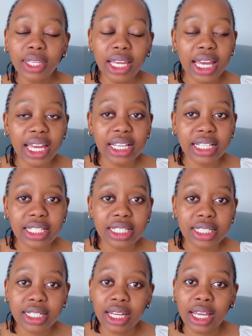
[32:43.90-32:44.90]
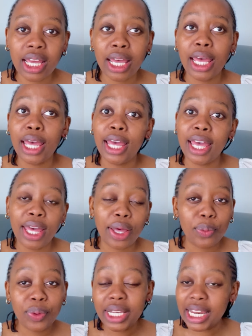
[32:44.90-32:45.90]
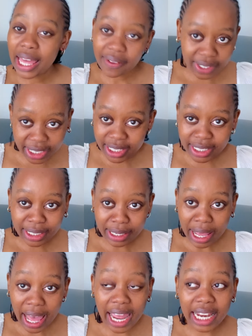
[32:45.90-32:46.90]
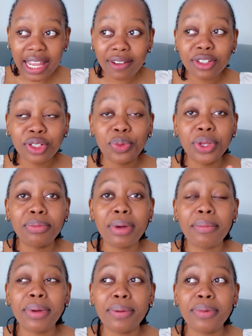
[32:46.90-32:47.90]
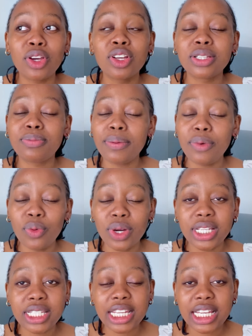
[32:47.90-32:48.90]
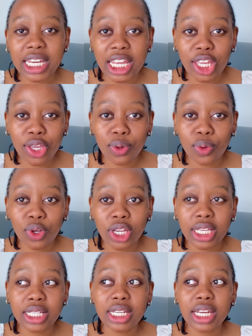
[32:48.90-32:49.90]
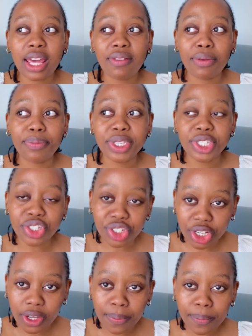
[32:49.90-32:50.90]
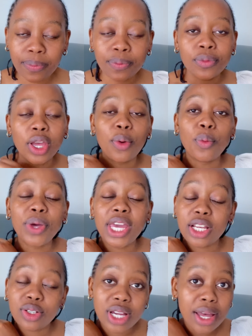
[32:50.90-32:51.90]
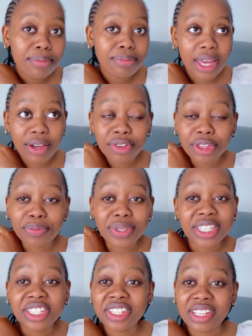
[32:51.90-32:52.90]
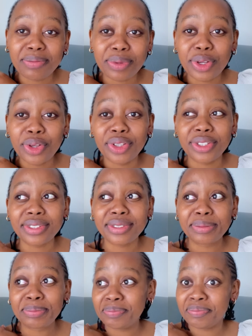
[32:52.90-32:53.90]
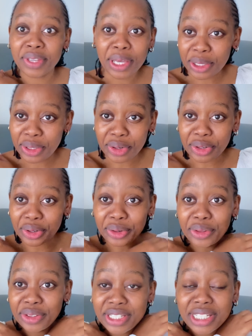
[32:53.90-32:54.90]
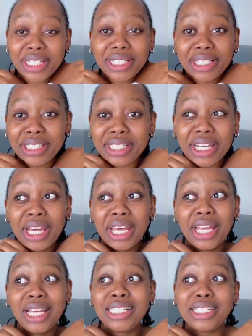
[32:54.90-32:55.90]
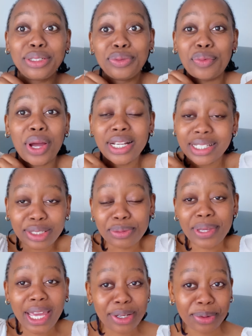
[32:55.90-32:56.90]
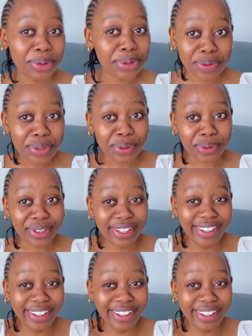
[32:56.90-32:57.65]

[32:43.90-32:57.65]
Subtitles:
and we left. I left with my baby because baby was in NICU. He didn't have a BCG. We had to come back for the BCG because your girl didn't want to be at the hospital.